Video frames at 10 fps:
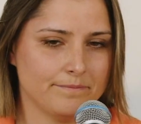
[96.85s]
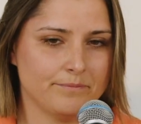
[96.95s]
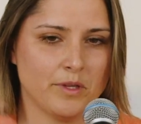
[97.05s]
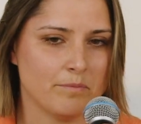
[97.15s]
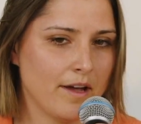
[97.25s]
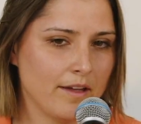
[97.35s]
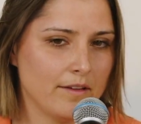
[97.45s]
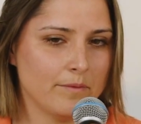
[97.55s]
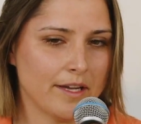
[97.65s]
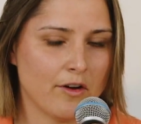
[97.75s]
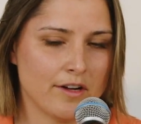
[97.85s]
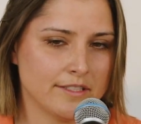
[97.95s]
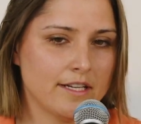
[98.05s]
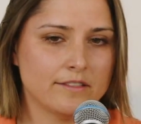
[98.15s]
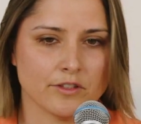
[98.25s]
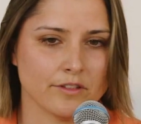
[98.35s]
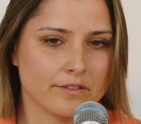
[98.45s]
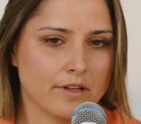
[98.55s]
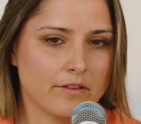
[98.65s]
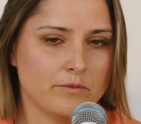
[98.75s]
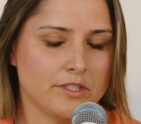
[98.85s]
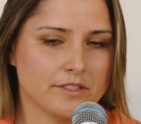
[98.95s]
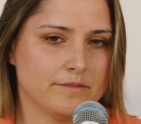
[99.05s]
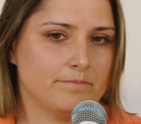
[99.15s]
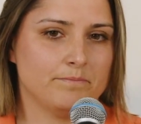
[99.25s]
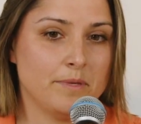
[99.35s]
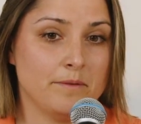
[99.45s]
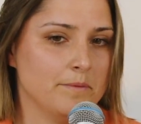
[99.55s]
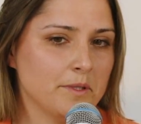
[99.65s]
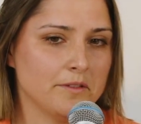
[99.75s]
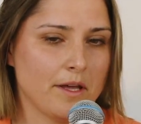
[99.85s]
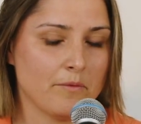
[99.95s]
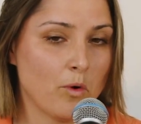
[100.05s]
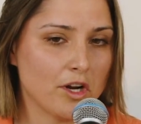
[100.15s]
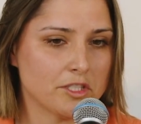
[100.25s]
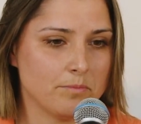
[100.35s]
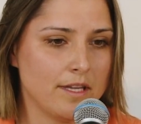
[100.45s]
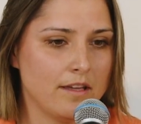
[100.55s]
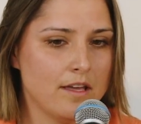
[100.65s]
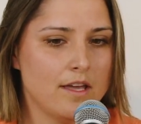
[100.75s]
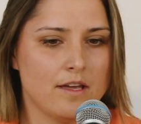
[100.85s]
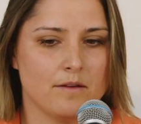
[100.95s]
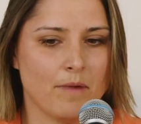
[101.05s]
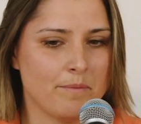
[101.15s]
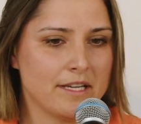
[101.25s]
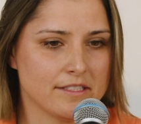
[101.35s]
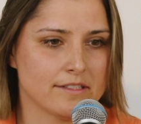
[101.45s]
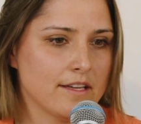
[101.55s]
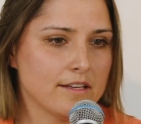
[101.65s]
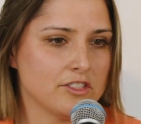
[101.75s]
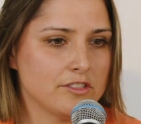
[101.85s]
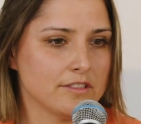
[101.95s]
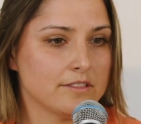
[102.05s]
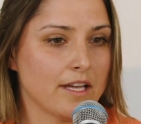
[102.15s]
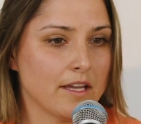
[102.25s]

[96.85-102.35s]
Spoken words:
with my content, or just people that watch me, my biggest thing is just